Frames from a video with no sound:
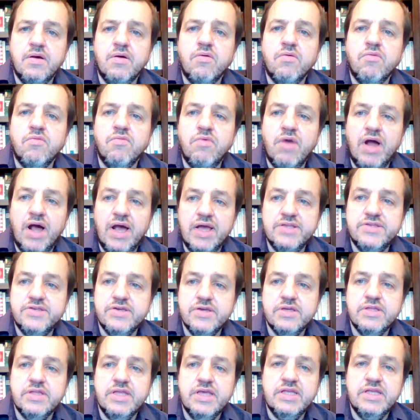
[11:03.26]
Right.
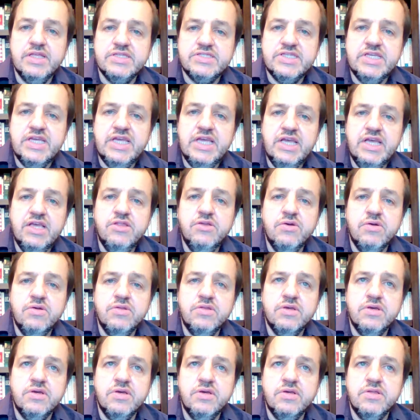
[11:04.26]
It's either
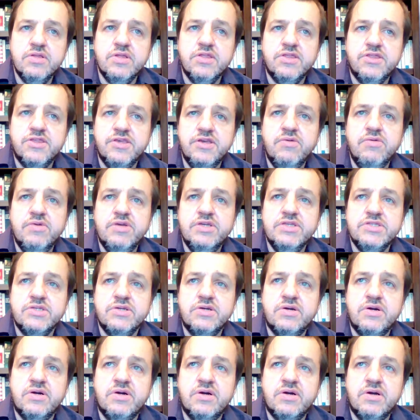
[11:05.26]
the theories
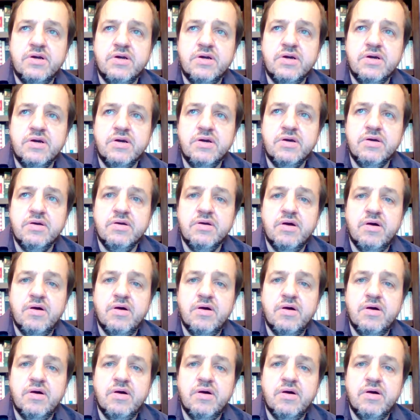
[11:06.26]
are